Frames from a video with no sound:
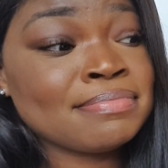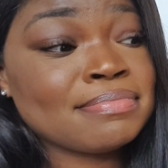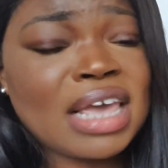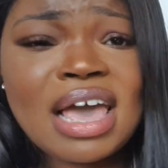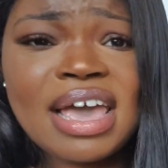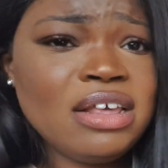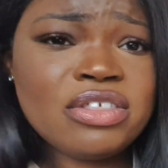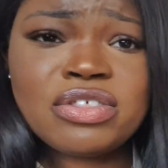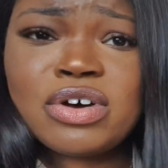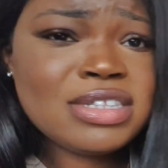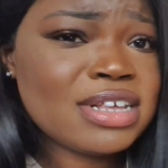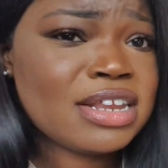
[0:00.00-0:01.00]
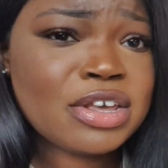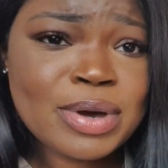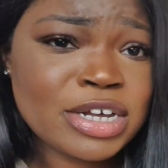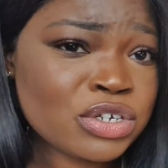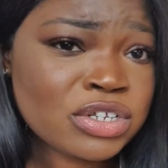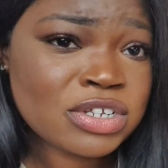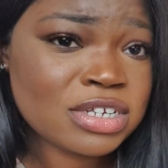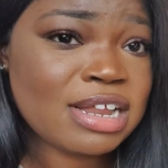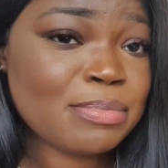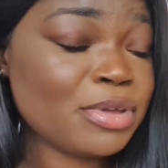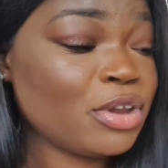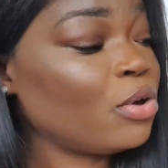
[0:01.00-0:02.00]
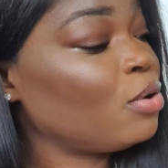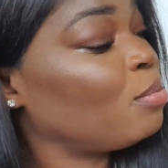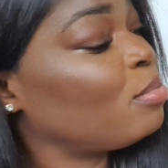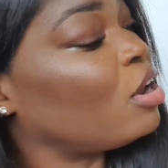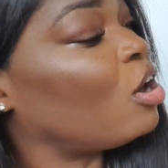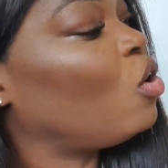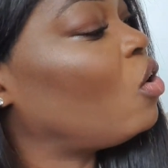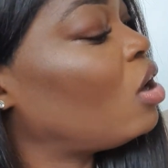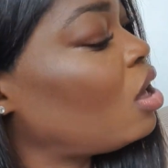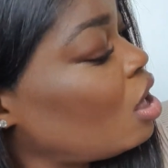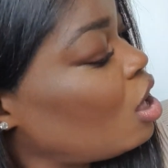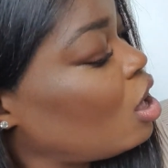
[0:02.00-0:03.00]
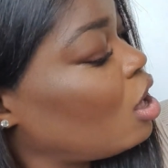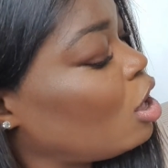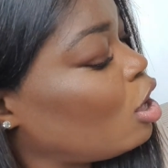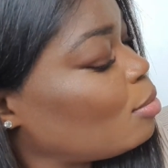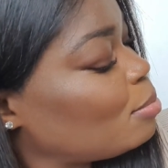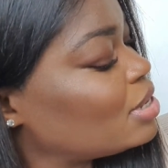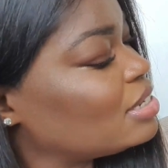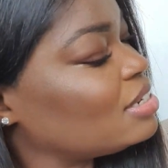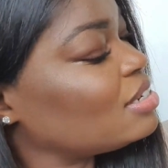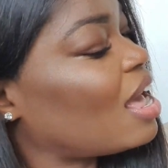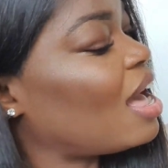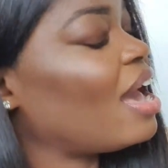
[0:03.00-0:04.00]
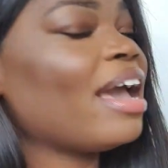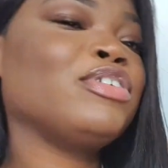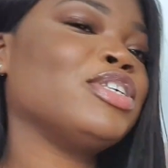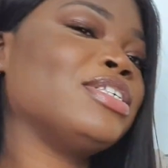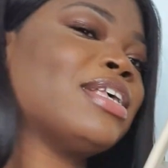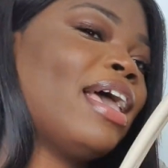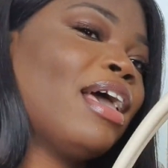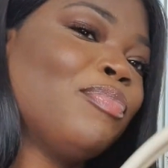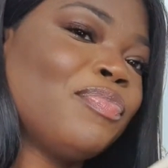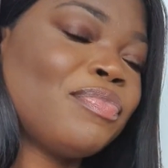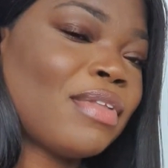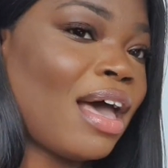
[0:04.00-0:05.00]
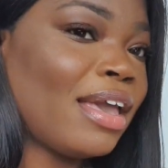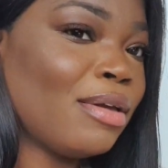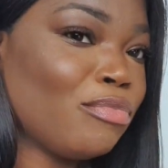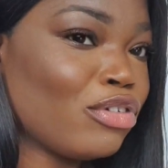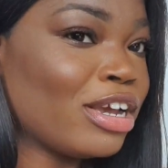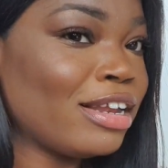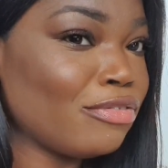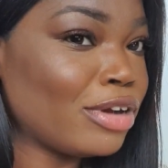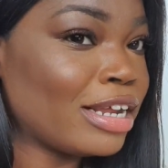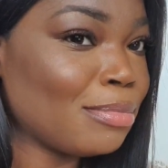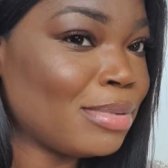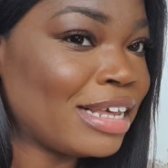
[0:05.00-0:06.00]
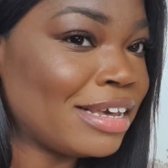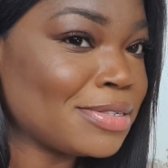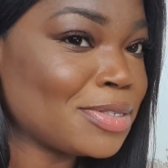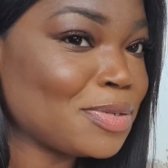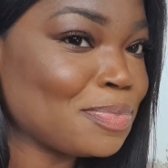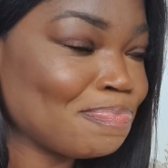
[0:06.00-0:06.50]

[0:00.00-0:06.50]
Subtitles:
yeah, any thoughts, any questions, just let me know below. But I have to say, I am really, really pleased.